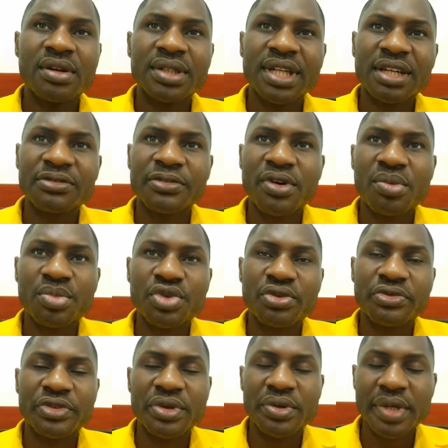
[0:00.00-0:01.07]
On that form,
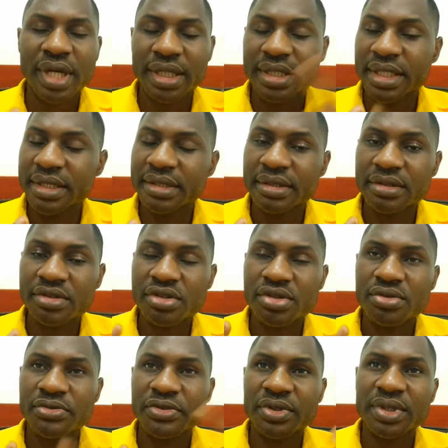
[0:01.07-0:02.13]
you fill your
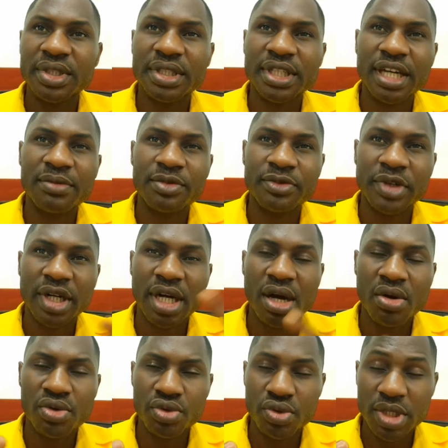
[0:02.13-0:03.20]
details, you fill the type of
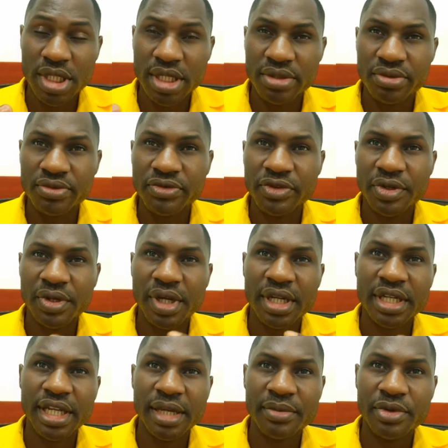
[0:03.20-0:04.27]
account you need, you fill your
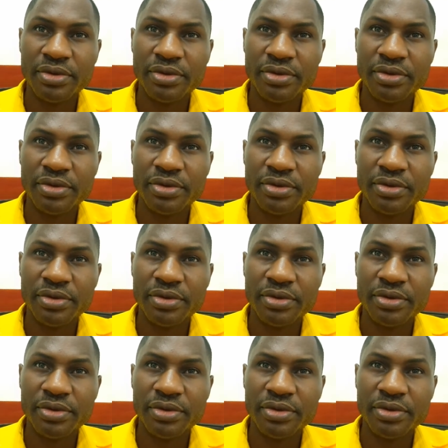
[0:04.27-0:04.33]
name,